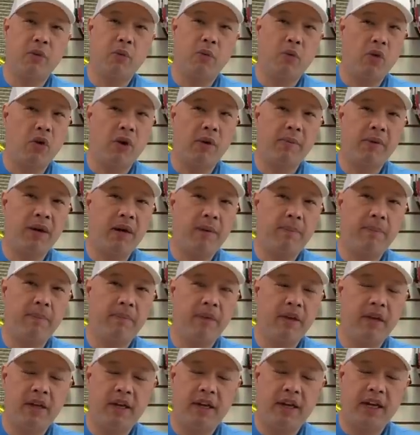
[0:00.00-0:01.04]
warm up,
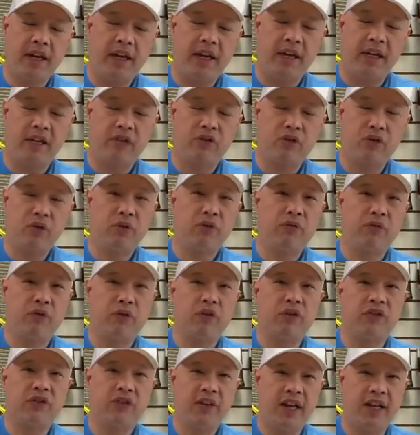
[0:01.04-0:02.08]
and two
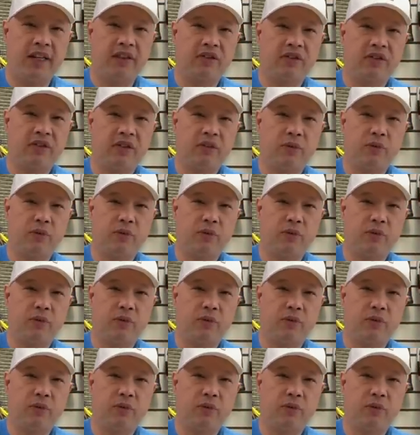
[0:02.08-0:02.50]
full sets.